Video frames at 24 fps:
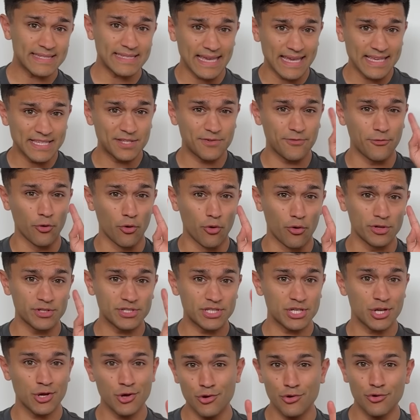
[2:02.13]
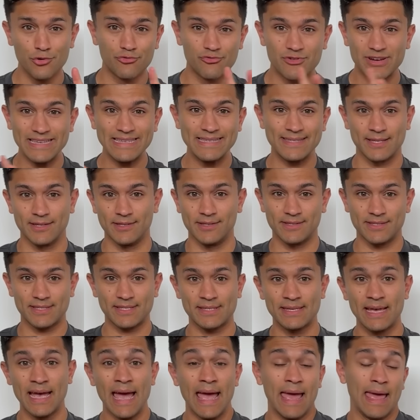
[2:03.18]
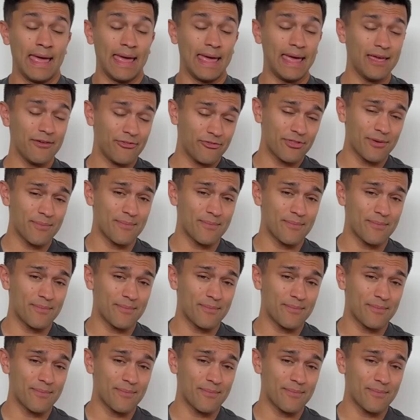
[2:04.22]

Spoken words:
is for two reasons. If the